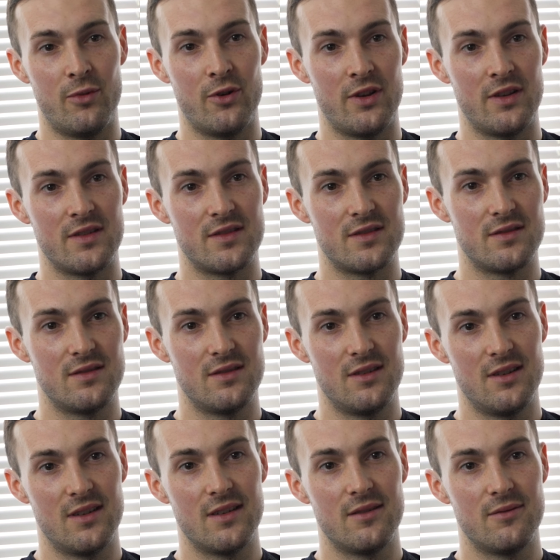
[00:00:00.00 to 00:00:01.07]
points,
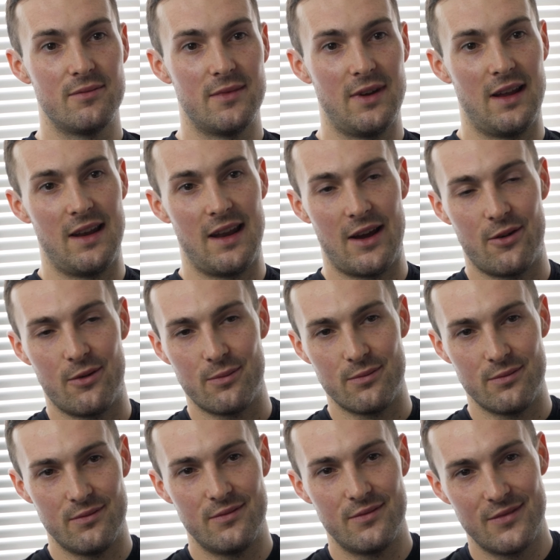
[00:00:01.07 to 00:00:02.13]
and now
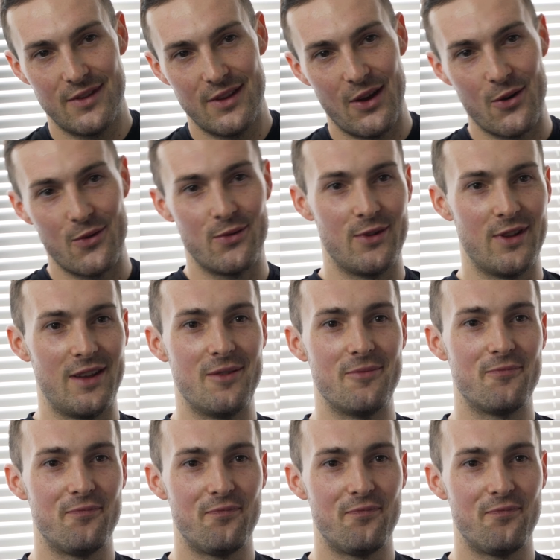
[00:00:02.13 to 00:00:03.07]
hopefully